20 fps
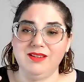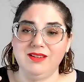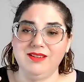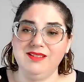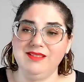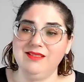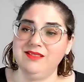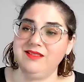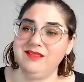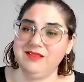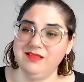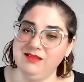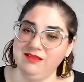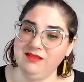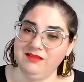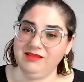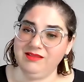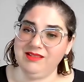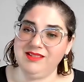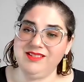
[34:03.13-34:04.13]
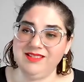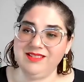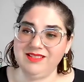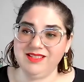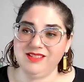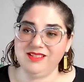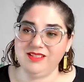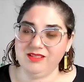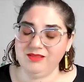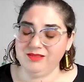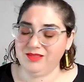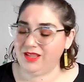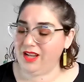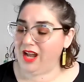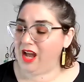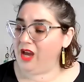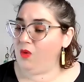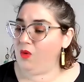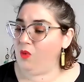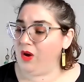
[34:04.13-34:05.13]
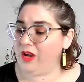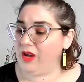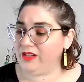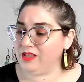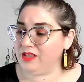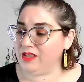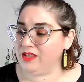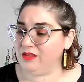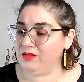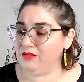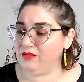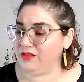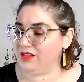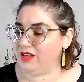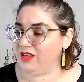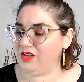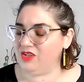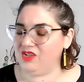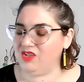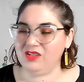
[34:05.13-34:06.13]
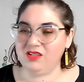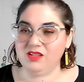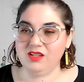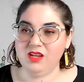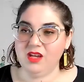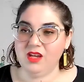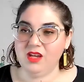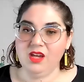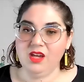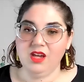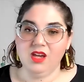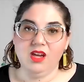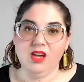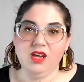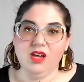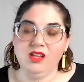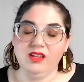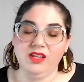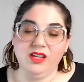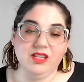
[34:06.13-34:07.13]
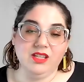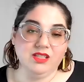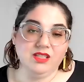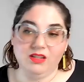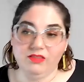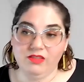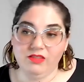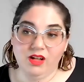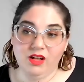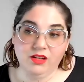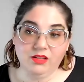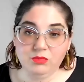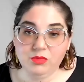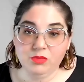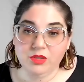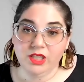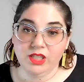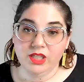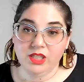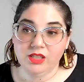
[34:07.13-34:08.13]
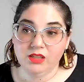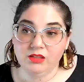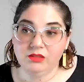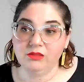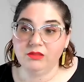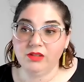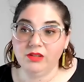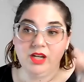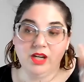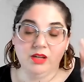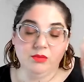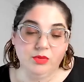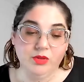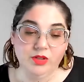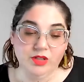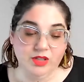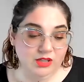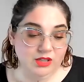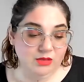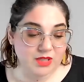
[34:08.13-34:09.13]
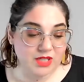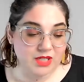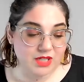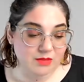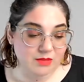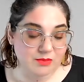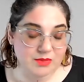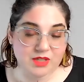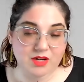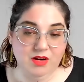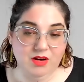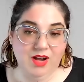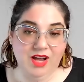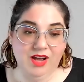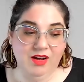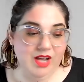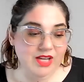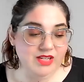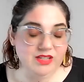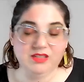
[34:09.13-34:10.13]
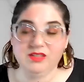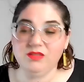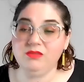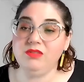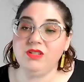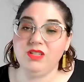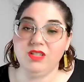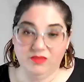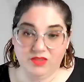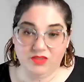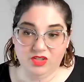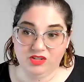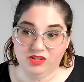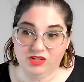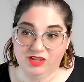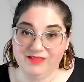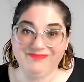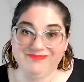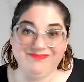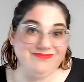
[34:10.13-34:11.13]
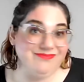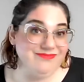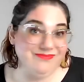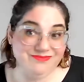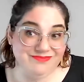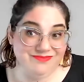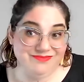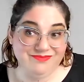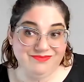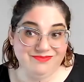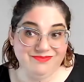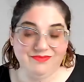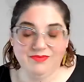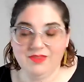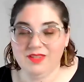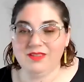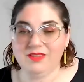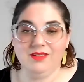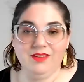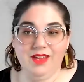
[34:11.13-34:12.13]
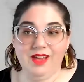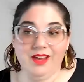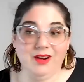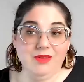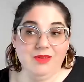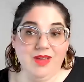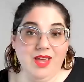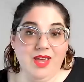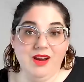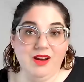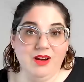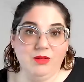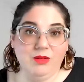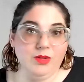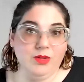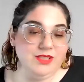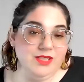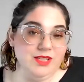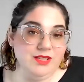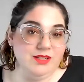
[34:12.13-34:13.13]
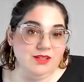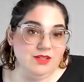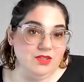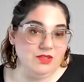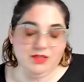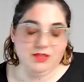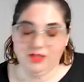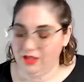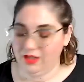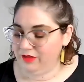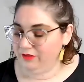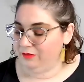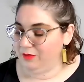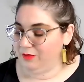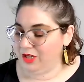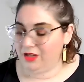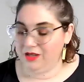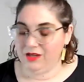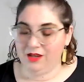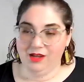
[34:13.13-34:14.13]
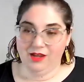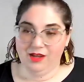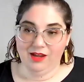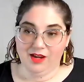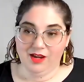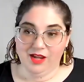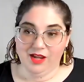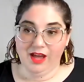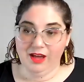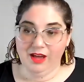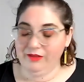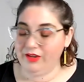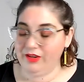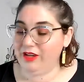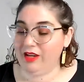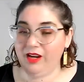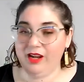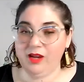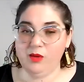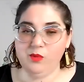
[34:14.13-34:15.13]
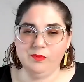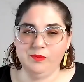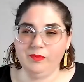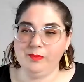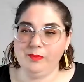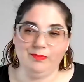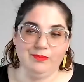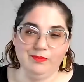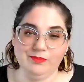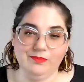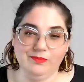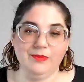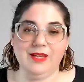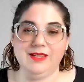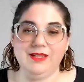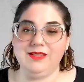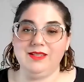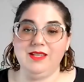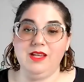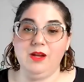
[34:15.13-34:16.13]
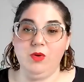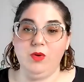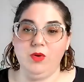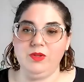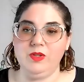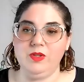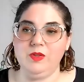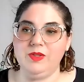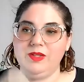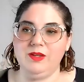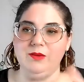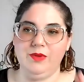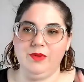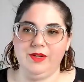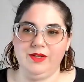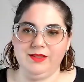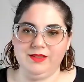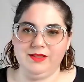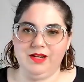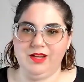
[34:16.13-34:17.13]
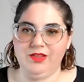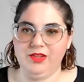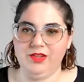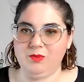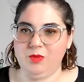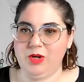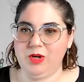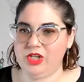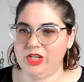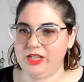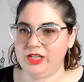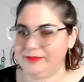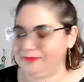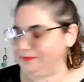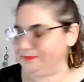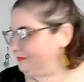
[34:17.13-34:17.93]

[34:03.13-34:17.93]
I just didn't. I just didn't use it. I want to use it. I just like at seven o'clock in the morning when I'm putting on makeup to go out, I just don't give a shit. I don't care what teenagers think of me. I have it and I not say I won't use it, but it's not in this project.